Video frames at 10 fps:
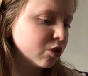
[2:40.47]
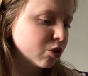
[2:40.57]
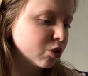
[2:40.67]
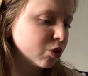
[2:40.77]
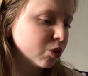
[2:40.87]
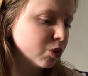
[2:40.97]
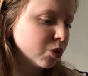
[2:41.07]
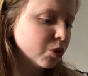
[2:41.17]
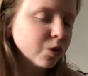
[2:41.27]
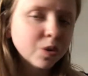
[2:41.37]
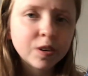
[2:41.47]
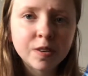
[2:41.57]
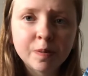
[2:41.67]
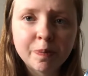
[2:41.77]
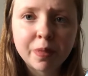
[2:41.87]
to
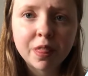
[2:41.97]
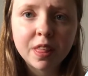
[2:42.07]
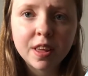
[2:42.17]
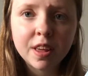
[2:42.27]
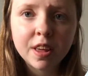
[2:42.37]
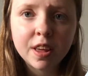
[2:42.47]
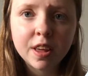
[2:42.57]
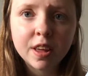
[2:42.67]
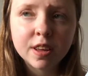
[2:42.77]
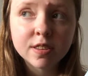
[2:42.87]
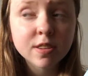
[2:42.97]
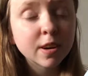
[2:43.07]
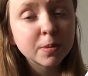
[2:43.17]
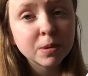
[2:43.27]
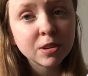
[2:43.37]
the His
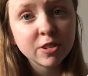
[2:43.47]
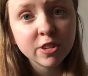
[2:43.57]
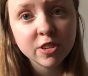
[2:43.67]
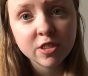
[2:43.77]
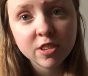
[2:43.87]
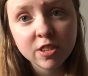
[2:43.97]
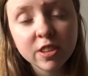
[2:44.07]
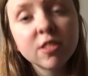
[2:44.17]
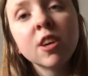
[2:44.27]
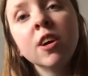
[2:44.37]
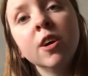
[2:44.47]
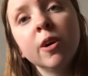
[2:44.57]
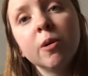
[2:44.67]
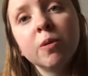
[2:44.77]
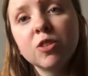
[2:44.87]
Dark Materials series,
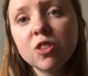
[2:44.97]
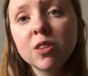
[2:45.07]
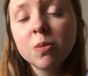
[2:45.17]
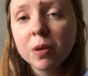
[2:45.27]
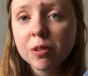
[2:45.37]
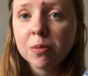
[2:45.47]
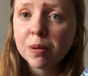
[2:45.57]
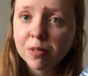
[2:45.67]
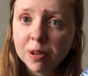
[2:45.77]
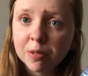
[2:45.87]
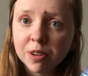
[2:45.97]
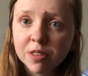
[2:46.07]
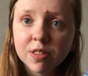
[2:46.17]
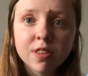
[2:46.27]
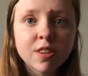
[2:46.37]
which is one of my
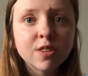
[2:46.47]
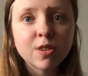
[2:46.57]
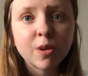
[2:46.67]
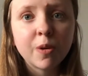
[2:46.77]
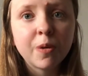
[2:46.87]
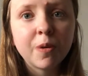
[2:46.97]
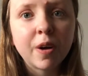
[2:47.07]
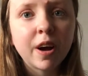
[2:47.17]
favourites. So,